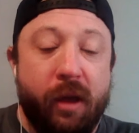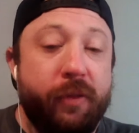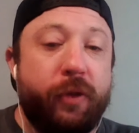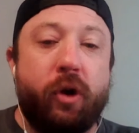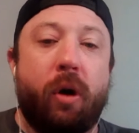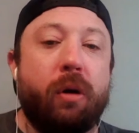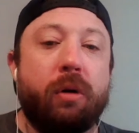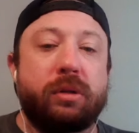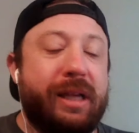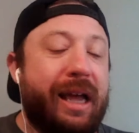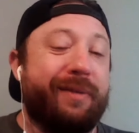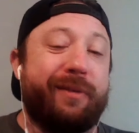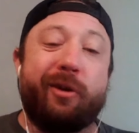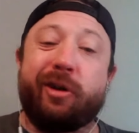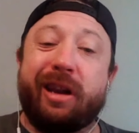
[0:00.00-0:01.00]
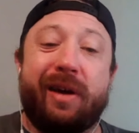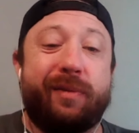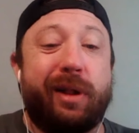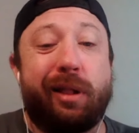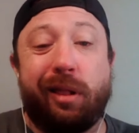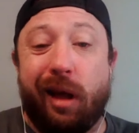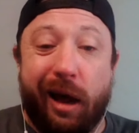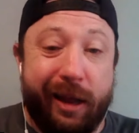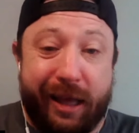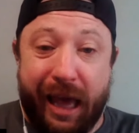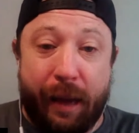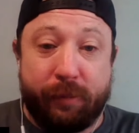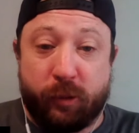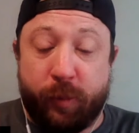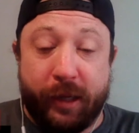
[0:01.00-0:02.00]
The Cardinals have are going to have a lot of
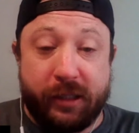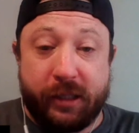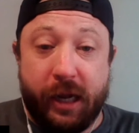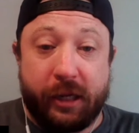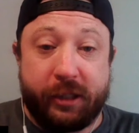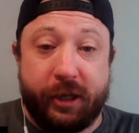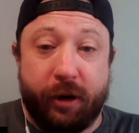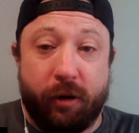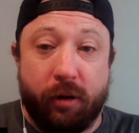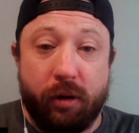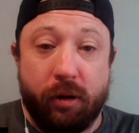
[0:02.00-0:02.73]
cap space next year.